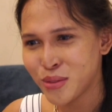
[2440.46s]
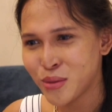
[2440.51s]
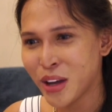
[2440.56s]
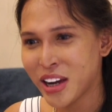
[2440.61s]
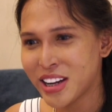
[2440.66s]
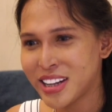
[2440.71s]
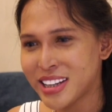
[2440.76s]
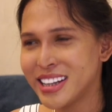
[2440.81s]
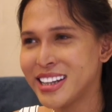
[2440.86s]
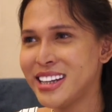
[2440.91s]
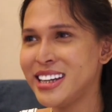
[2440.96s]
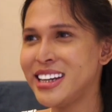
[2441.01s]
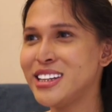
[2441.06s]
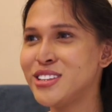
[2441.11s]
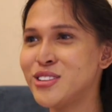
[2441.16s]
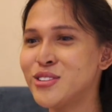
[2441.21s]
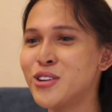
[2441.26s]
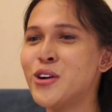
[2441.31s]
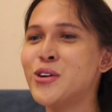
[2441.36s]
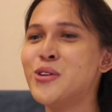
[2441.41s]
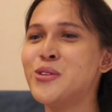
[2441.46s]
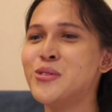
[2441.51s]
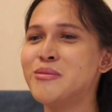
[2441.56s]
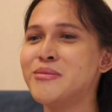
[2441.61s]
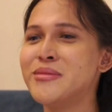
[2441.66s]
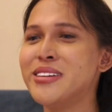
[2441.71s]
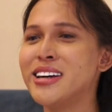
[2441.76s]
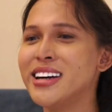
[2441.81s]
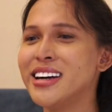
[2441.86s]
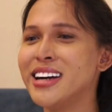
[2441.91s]
We're in Rome.
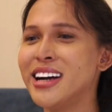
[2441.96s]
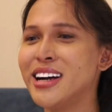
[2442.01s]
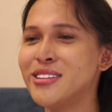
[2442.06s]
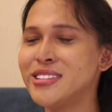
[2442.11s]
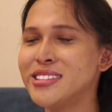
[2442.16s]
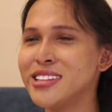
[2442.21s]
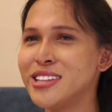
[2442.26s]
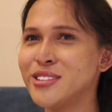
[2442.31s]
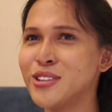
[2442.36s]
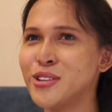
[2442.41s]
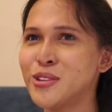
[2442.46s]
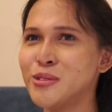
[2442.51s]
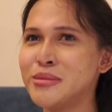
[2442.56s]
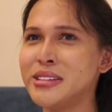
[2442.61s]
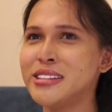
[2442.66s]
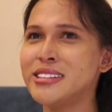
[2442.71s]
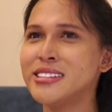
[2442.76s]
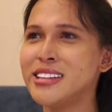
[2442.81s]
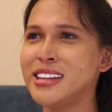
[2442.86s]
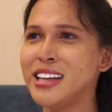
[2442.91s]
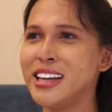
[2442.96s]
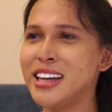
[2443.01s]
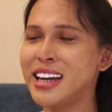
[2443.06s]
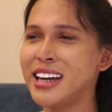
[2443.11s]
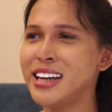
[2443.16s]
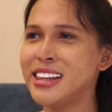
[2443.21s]
I was in Rome, Italy.